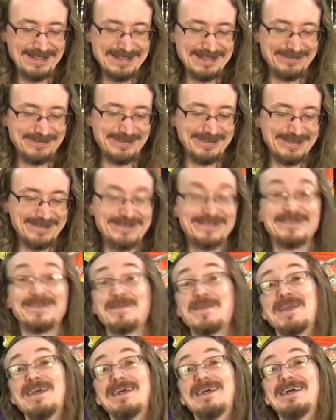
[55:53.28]
That's pretty
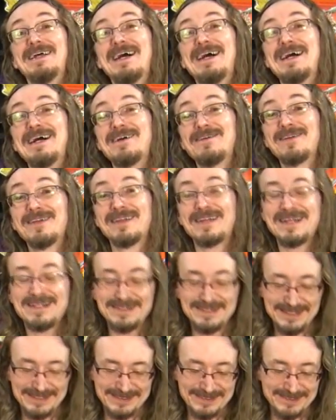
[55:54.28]
cool. Uh, I really
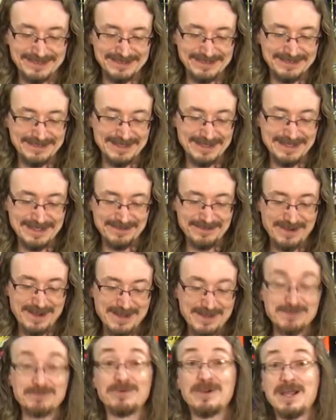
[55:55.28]
like that show too. I think
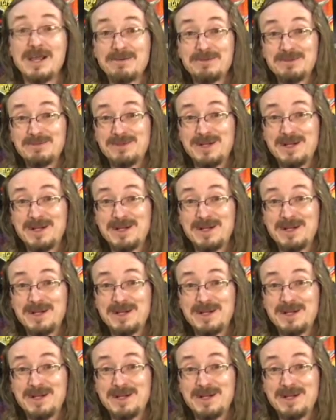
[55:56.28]
Father Brown would